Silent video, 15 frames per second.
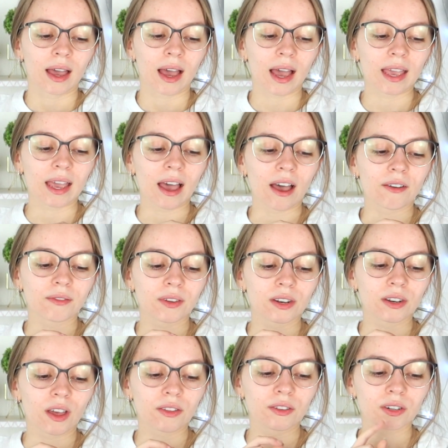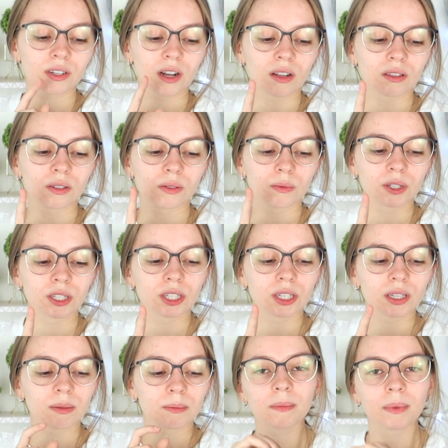I have another color
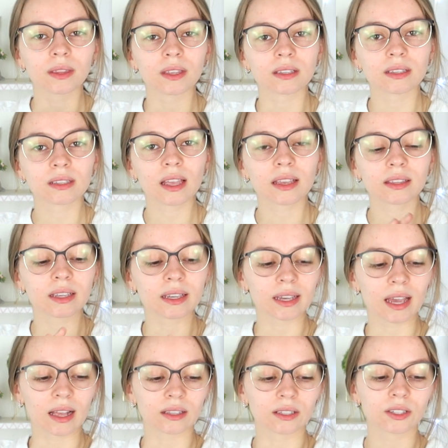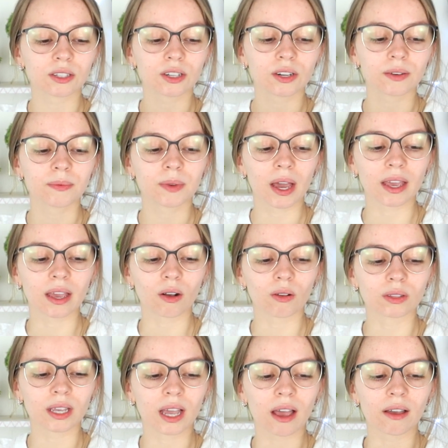widget, but this is like the calendar. I
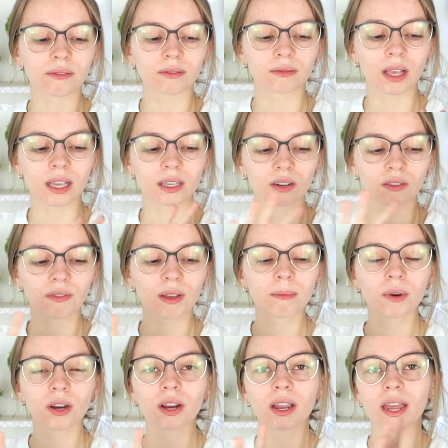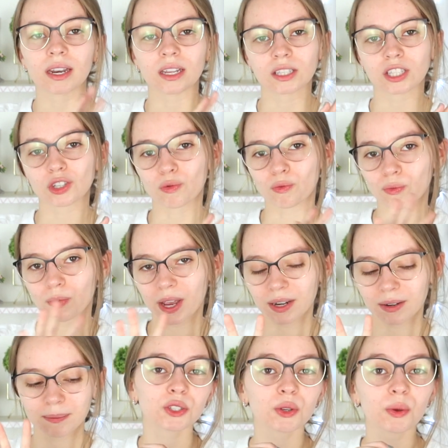only have November and it's
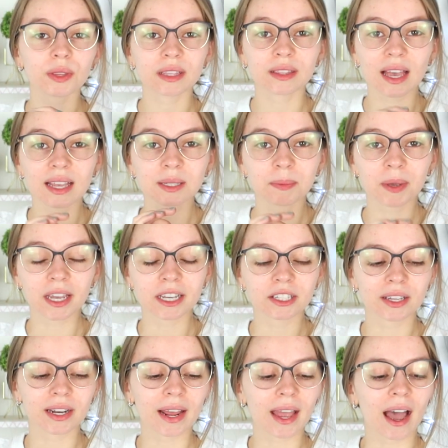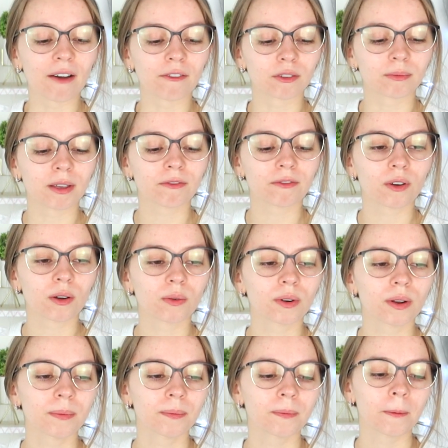red. So the last page that I have on my
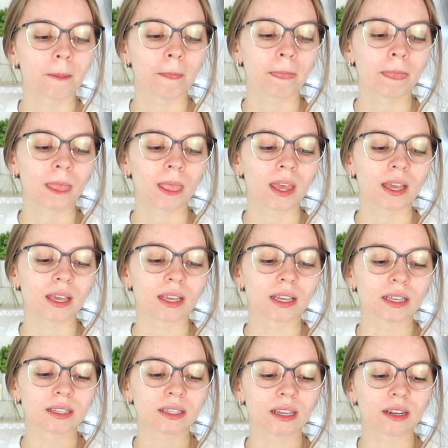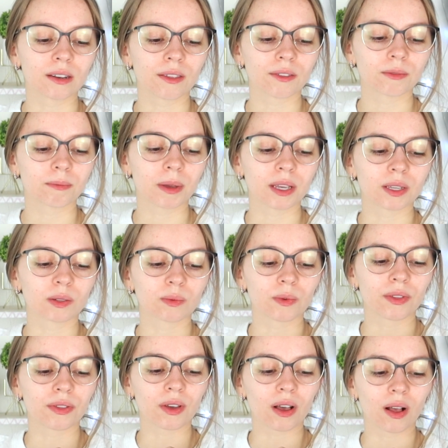phone is another page
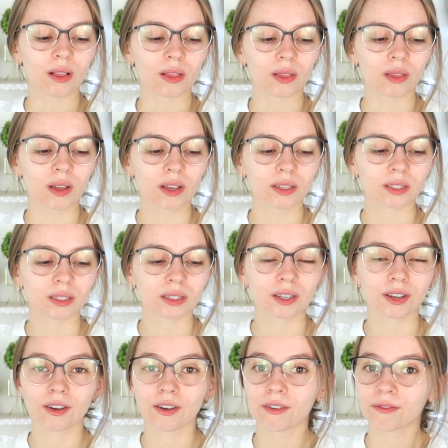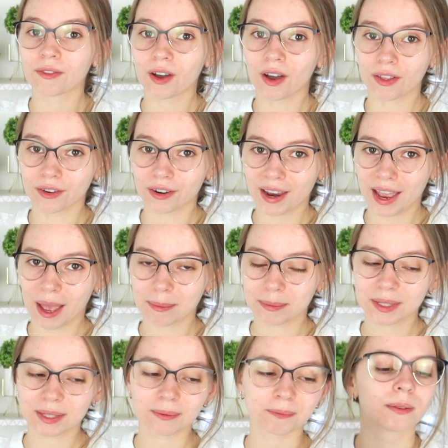with a lot of other apps.